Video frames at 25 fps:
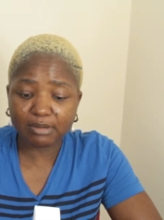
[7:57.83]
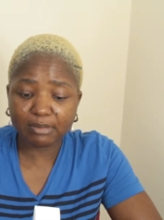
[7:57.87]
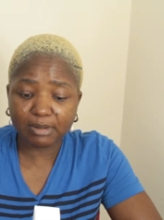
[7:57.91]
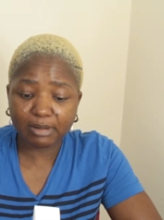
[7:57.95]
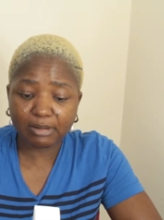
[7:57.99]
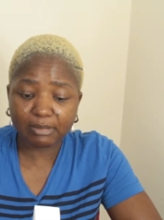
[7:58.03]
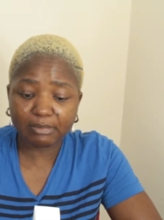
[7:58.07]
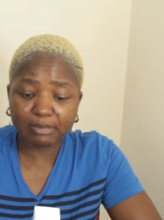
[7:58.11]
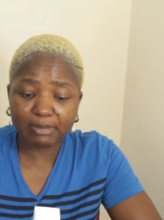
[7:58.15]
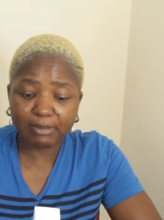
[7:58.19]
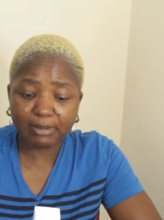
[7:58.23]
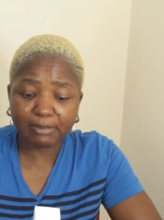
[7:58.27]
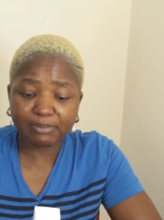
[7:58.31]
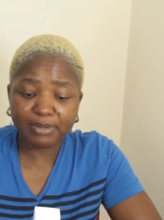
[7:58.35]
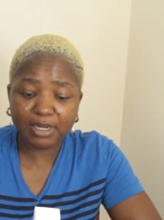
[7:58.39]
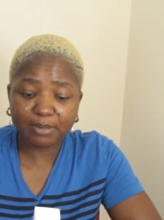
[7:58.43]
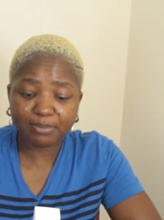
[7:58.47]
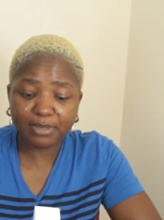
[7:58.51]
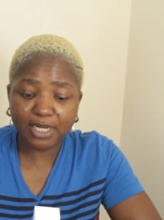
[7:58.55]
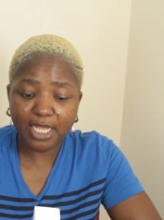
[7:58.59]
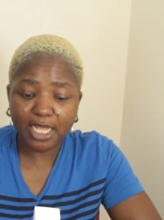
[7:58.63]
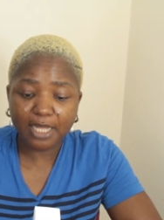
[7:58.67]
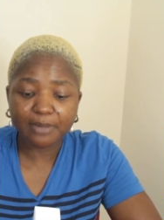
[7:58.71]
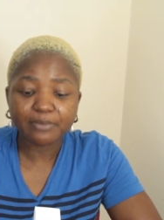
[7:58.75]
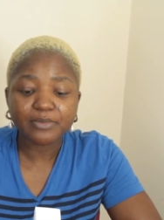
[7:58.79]
blah blah blah
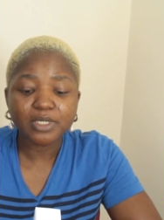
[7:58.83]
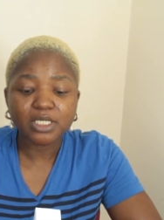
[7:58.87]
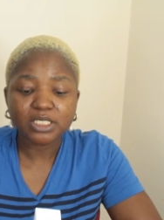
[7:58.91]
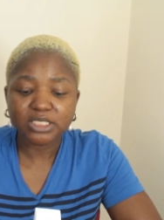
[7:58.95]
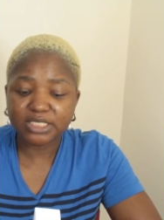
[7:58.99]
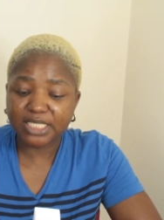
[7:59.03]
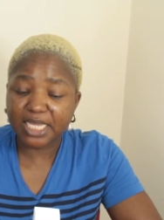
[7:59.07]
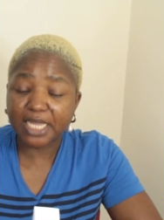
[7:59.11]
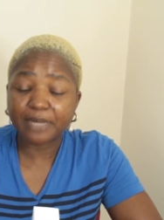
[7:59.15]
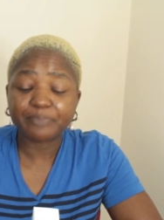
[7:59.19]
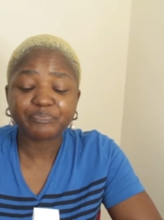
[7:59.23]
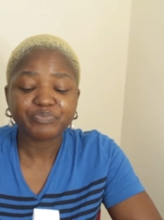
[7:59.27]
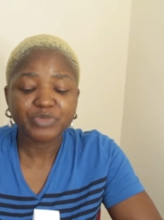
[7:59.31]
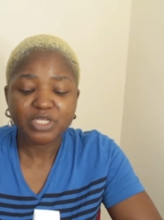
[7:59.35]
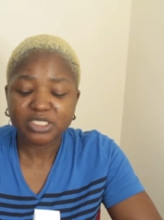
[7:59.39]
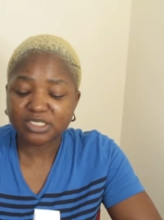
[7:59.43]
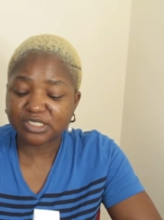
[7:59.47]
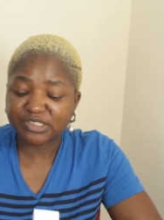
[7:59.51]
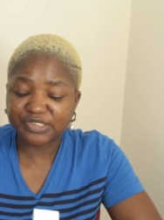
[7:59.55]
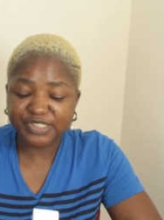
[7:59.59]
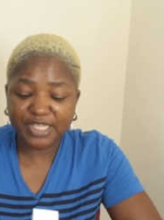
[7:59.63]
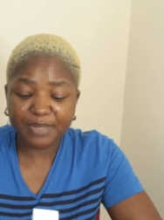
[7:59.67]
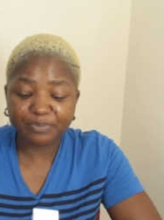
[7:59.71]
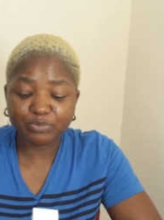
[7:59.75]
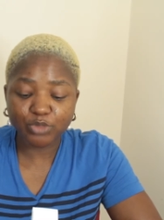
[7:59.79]
blah. Yeah, the
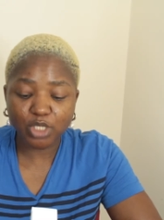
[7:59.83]
same